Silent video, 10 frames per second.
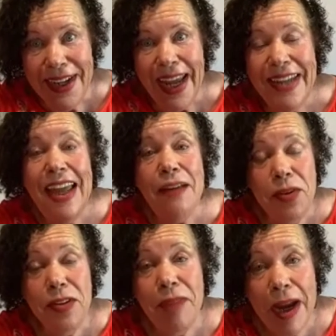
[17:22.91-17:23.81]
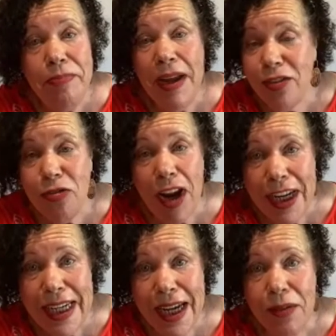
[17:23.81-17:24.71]
and that was my best
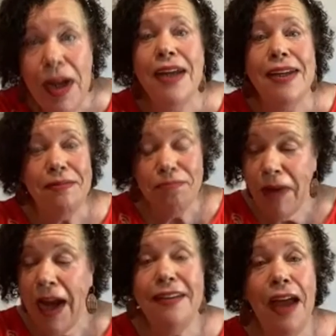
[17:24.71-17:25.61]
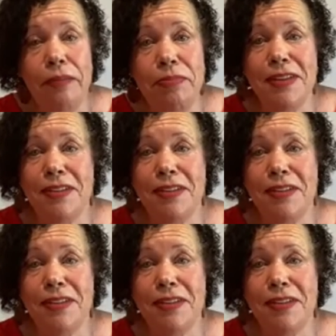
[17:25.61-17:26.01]
friend now. My typist,